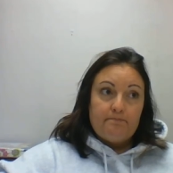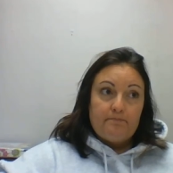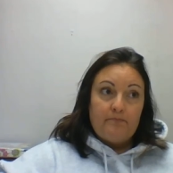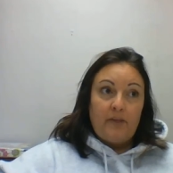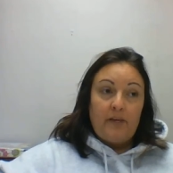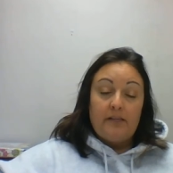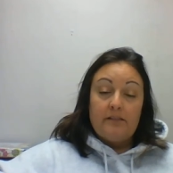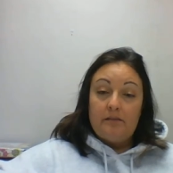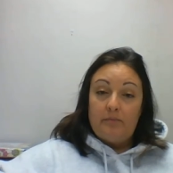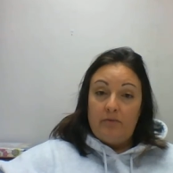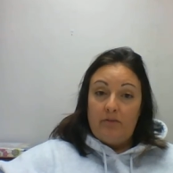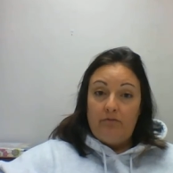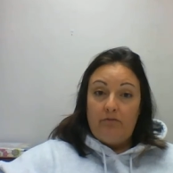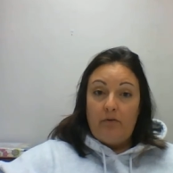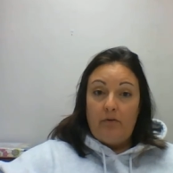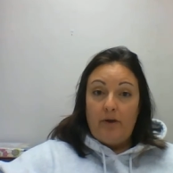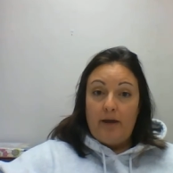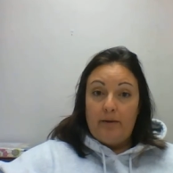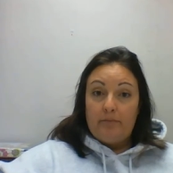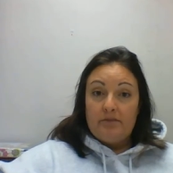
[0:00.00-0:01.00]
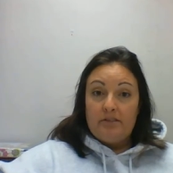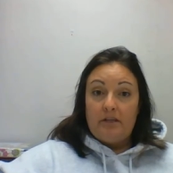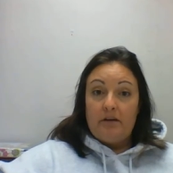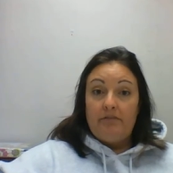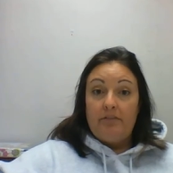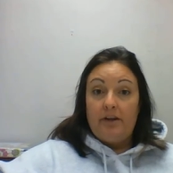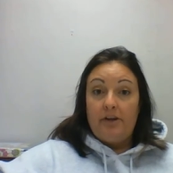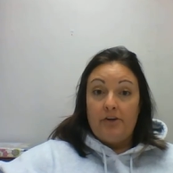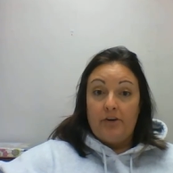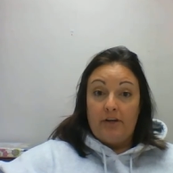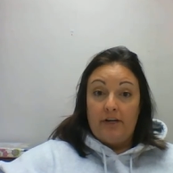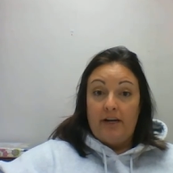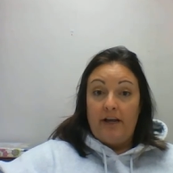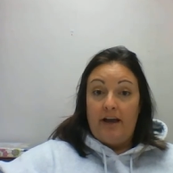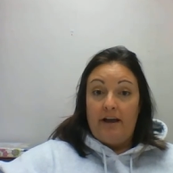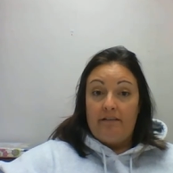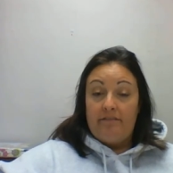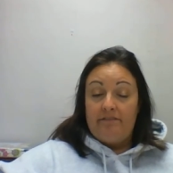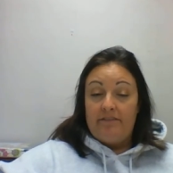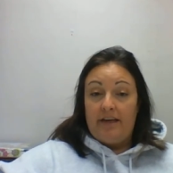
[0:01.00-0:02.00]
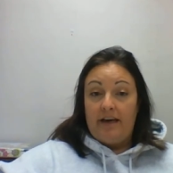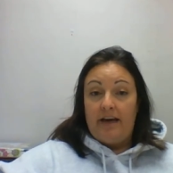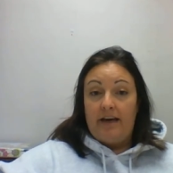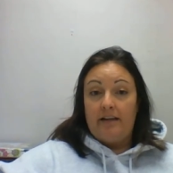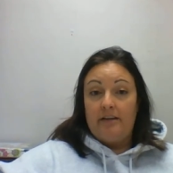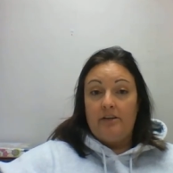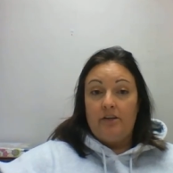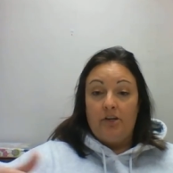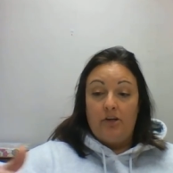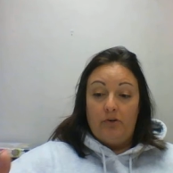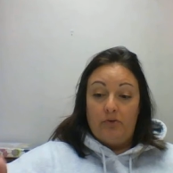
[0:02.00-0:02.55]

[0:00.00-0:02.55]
like some of the vocab stuff, and you're going to have that,